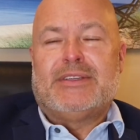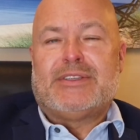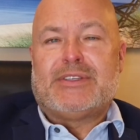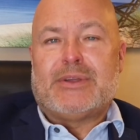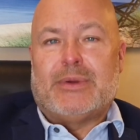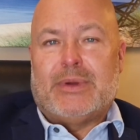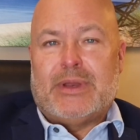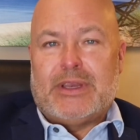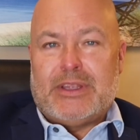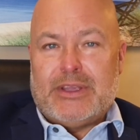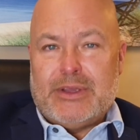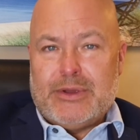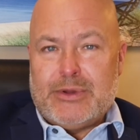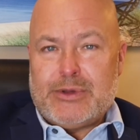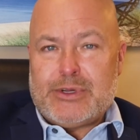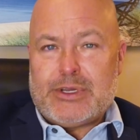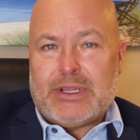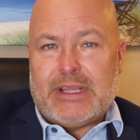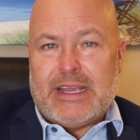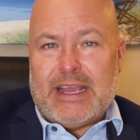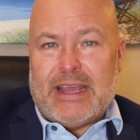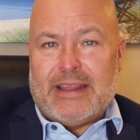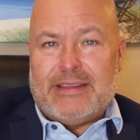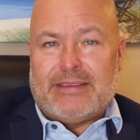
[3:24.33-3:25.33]
So it
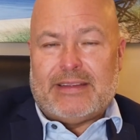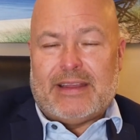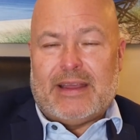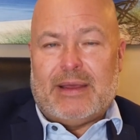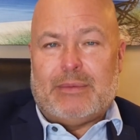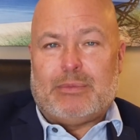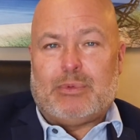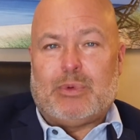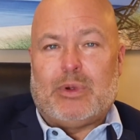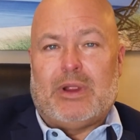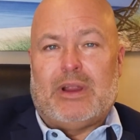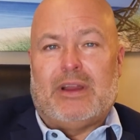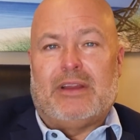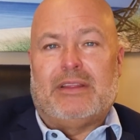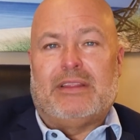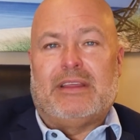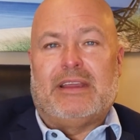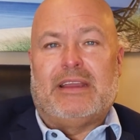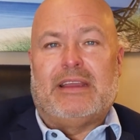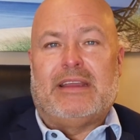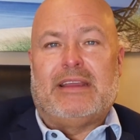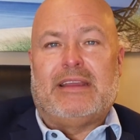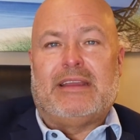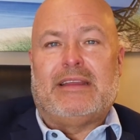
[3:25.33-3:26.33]
usually ends up where
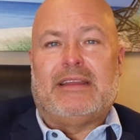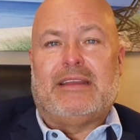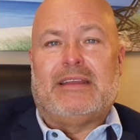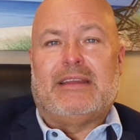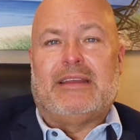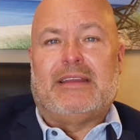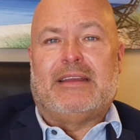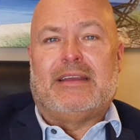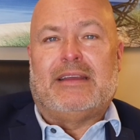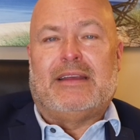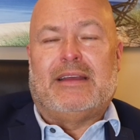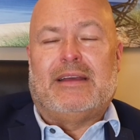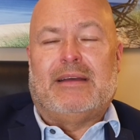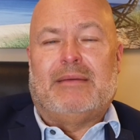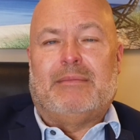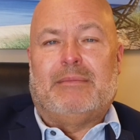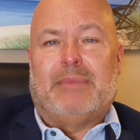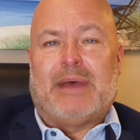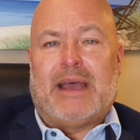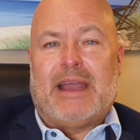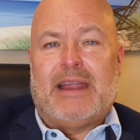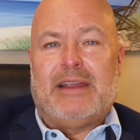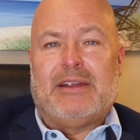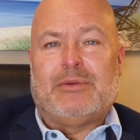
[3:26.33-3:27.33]
the
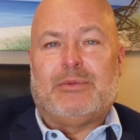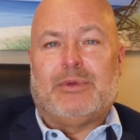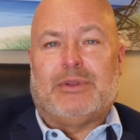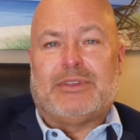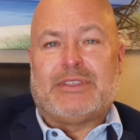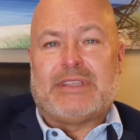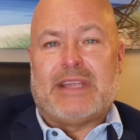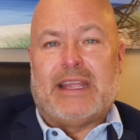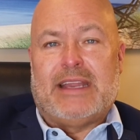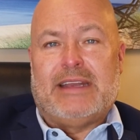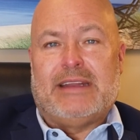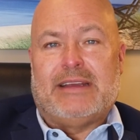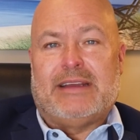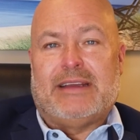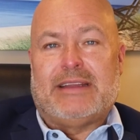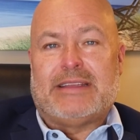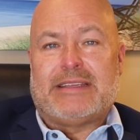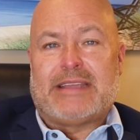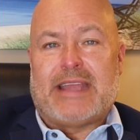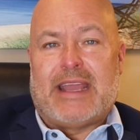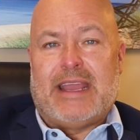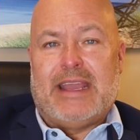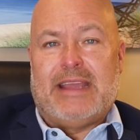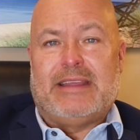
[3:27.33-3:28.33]
buyer will say to
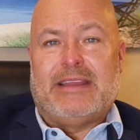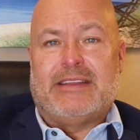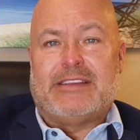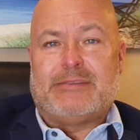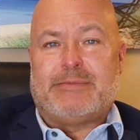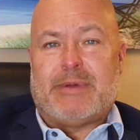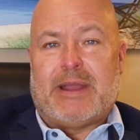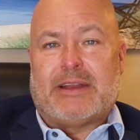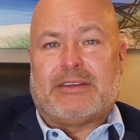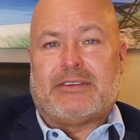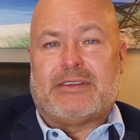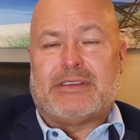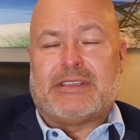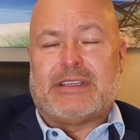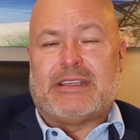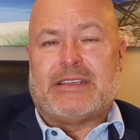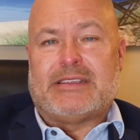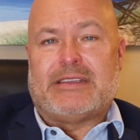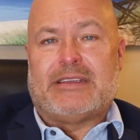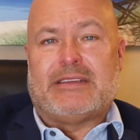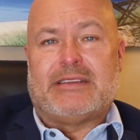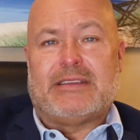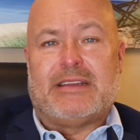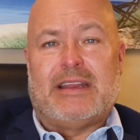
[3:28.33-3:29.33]
us, hey, the inspector
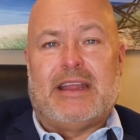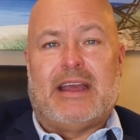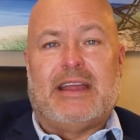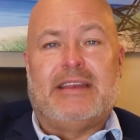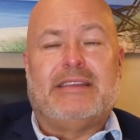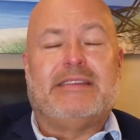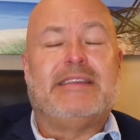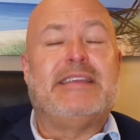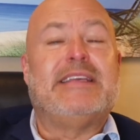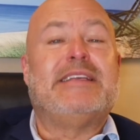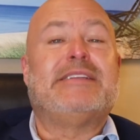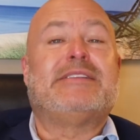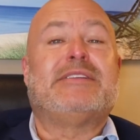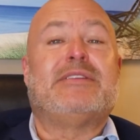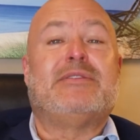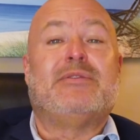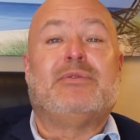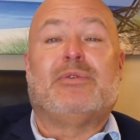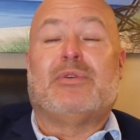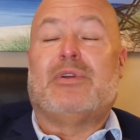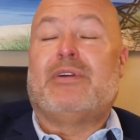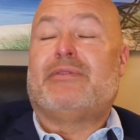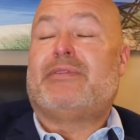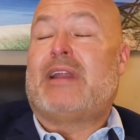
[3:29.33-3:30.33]
says it needs a
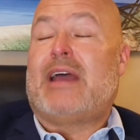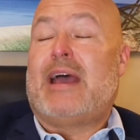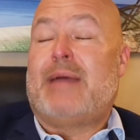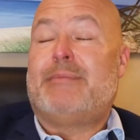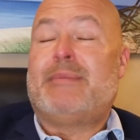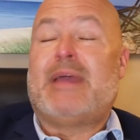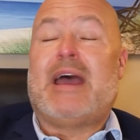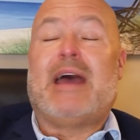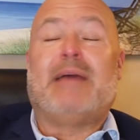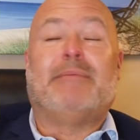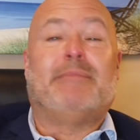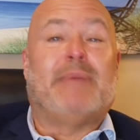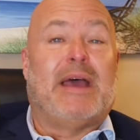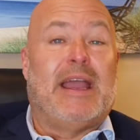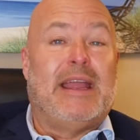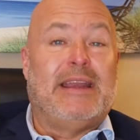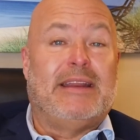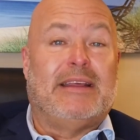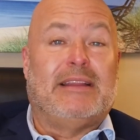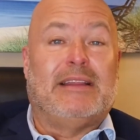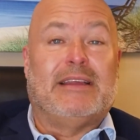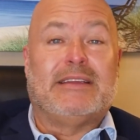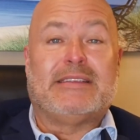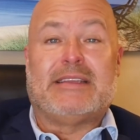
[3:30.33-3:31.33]
new roof, and I'm not buying
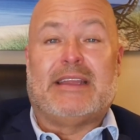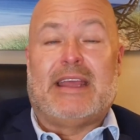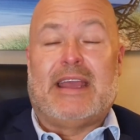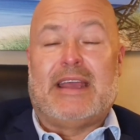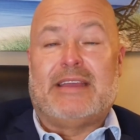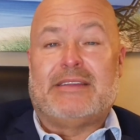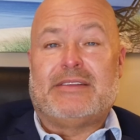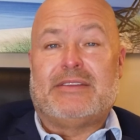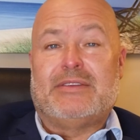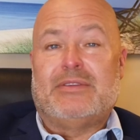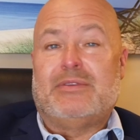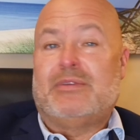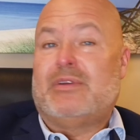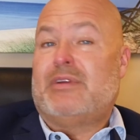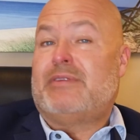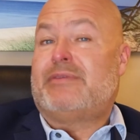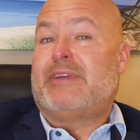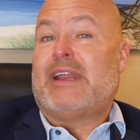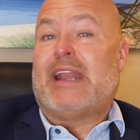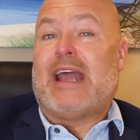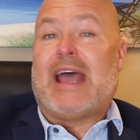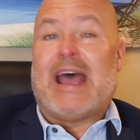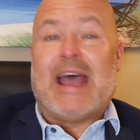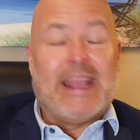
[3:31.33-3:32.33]
it unless it has a new roof,
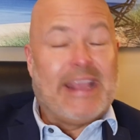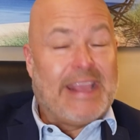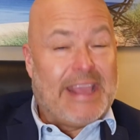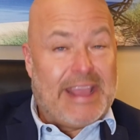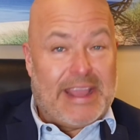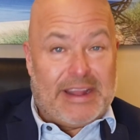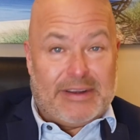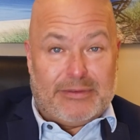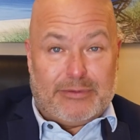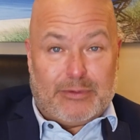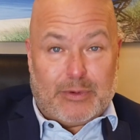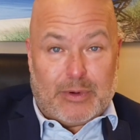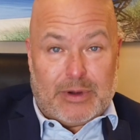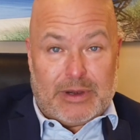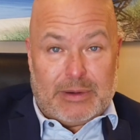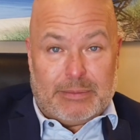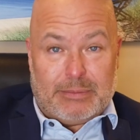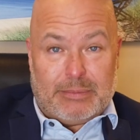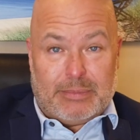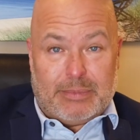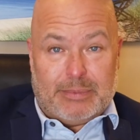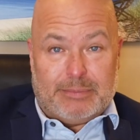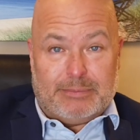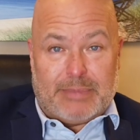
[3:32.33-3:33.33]
and I can't afford to
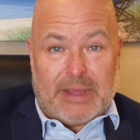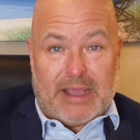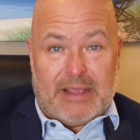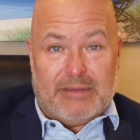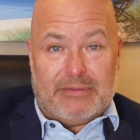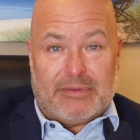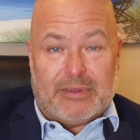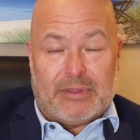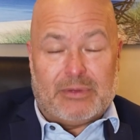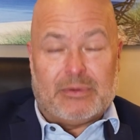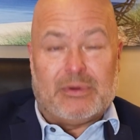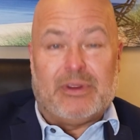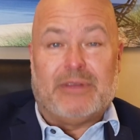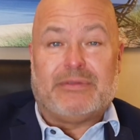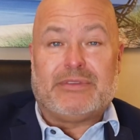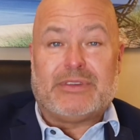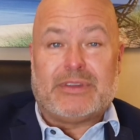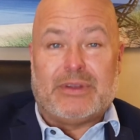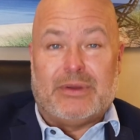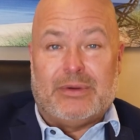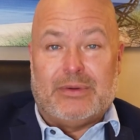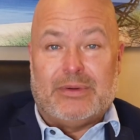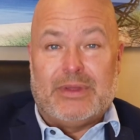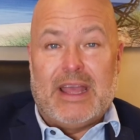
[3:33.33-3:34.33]
pay for the roof,
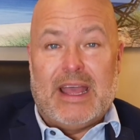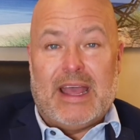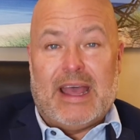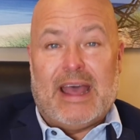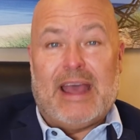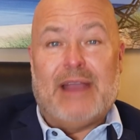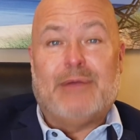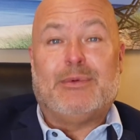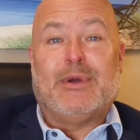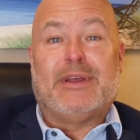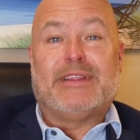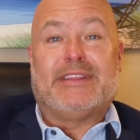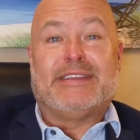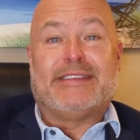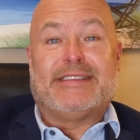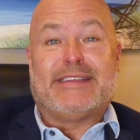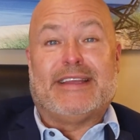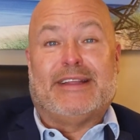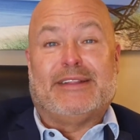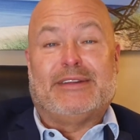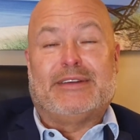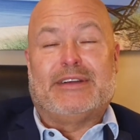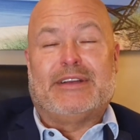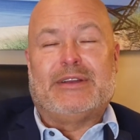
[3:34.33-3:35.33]
so I want the
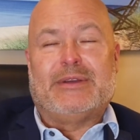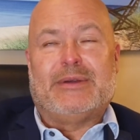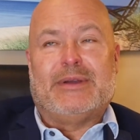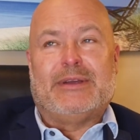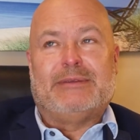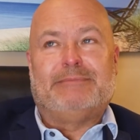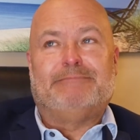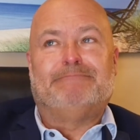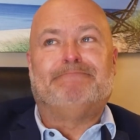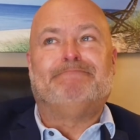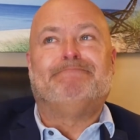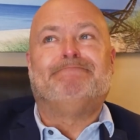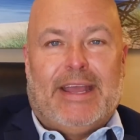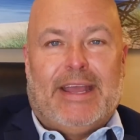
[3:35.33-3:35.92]
seller to do it.